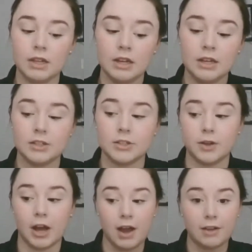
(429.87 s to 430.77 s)
So
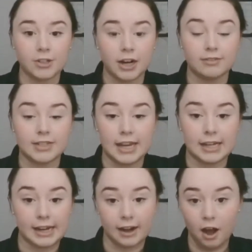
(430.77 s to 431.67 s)
now after I've taken
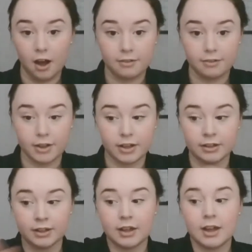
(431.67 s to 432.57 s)
it off,
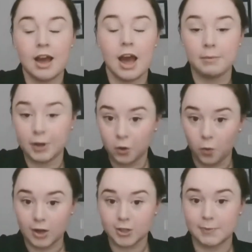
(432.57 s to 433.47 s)
I'm gonna
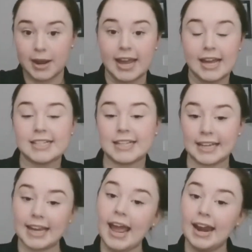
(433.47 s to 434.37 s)
wash my hands
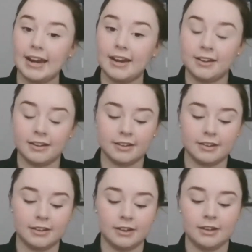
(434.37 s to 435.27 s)
again,
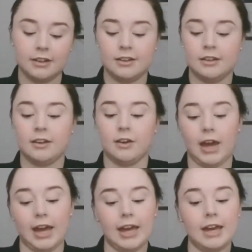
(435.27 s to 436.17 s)

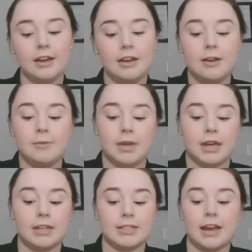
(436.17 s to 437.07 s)
okay?
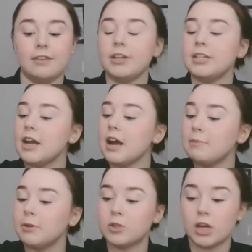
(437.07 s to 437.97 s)
Because every time
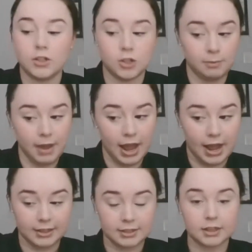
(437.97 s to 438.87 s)
you touch your
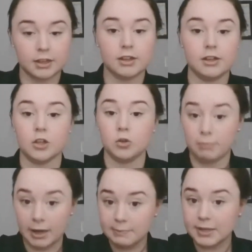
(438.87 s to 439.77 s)
mask, you
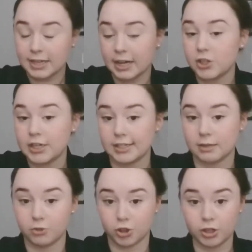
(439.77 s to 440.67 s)
might be touching some
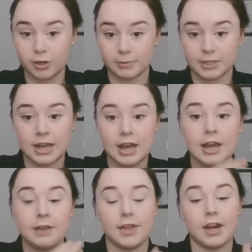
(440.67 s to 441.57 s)
germs
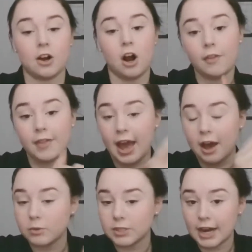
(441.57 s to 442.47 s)
that are on the
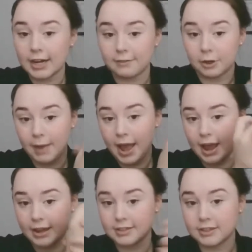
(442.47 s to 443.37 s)
outside of your
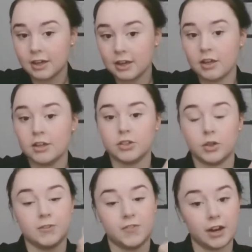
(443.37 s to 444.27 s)
mask. So
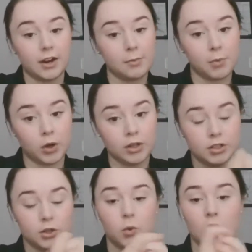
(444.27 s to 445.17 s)
it's very important
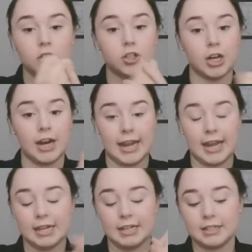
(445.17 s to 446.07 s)
to wash your
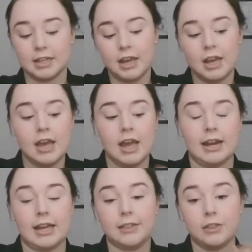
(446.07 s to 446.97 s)
hands and
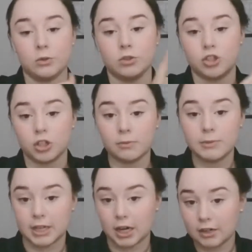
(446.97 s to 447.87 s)
get those germs
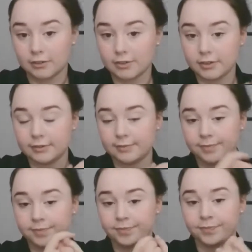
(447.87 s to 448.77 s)
off,
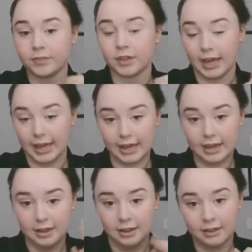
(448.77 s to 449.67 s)
okay?
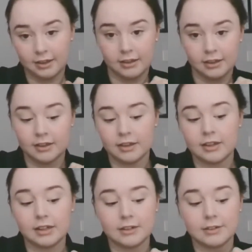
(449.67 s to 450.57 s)

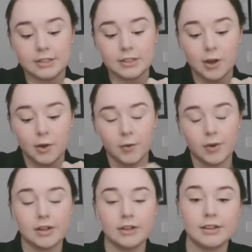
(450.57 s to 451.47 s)
So
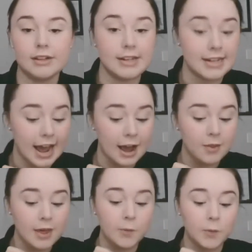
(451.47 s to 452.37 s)
now
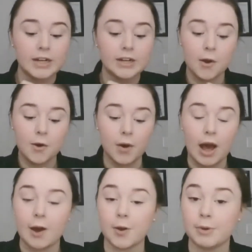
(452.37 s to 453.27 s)
that we know how
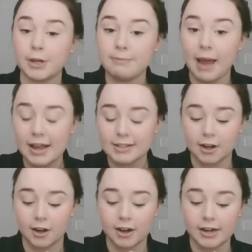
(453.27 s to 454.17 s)
to put a mask
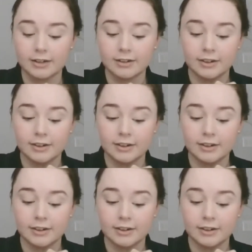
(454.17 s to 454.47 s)
on,